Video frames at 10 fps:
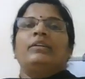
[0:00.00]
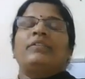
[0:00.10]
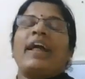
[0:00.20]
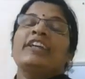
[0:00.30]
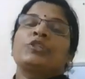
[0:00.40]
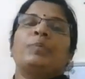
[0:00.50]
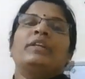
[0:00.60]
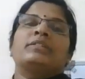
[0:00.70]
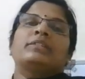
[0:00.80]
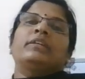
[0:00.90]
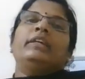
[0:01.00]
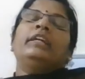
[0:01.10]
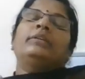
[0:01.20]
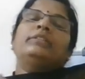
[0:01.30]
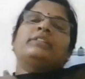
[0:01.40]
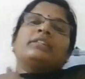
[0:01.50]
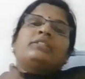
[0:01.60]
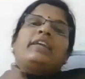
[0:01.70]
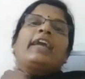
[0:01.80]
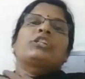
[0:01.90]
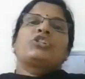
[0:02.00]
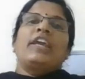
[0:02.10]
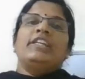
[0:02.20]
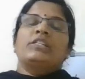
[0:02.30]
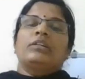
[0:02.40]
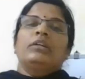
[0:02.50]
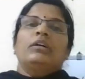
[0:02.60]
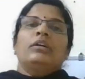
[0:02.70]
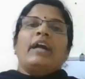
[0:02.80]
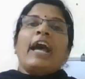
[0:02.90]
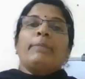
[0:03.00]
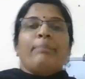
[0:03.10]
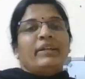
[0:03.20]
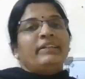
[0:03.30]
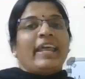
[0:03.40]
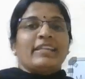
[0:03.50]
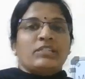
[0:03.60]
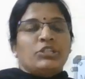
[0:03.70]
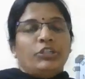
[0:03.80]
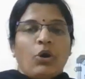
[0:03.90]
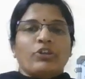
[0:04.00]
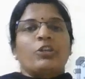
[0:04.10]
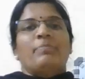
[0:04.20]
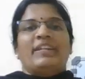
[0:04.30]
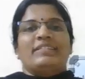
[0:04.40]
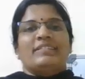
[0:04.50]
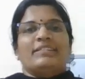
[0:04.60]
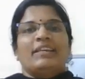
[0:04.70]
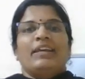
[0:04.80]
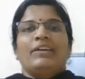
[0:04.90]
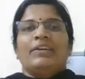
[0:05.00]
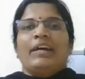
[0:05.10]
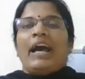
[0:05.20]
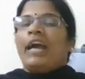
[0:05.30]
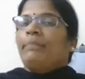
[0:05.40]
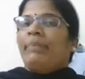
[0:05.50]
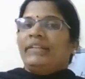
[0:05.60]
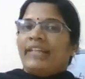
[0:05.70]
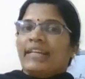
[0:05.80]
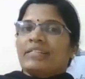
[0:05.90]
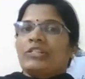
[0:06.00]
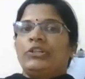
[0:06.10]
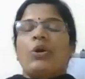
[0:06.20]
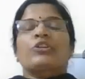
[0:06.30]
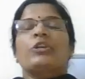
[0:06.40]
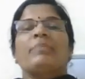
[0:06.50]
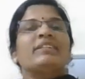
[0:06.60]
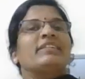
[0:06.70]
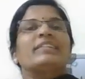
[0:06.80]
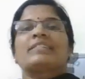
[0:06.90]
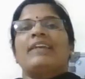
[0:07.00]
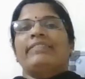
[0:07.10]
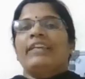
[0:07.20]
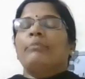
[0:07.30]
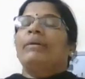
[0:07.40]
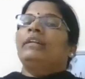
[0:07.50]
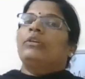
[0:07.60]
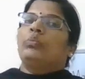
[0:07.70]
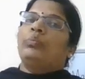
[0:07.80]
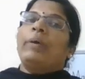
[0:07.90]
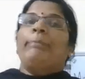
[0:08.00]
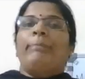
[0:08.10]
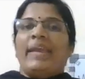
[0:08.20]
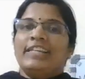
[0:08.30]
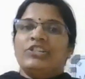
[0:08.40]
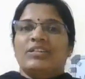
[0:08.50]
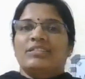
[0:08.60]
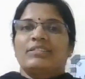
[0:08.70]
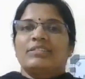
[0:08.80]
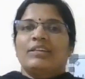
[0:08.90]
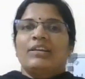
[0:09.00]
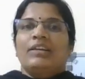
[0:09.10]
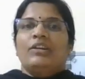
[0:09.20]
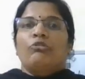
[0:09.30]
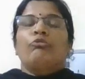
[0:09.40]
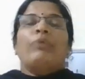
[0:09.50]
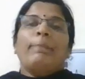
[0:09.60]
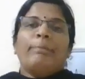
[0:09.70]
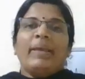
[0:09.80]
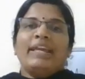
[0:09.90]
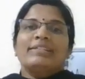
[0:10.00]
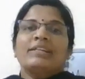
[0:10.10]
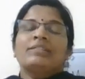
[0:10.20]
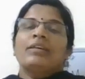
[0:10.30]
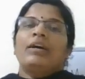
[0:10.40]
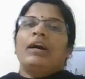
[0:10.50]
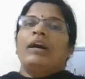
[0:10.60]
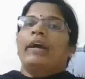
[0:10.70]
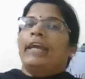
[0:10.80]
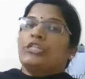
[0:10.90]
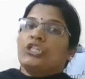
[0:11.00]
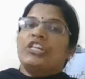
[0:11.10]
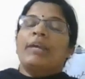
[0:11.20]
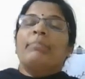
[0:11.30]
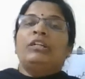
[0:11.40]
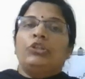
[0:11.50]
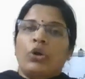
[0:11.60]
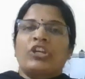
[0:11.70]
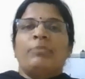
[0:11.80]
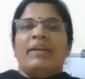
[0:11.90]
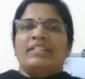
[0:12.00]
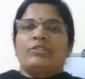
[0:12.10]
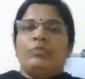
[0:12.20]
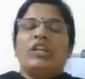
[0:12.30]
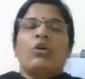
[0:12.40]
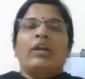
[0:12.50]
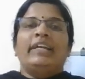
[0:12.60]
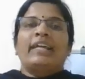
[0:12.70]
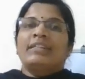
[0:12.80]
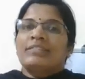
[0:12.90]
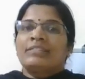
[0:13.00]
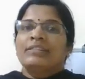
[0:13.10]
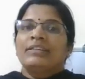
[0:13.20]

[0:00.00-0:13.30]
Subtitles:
transmits, it just exchange hypertext documents. Hypertext documents, it's nothing but web pages. Web pages, HTML documents, we call it as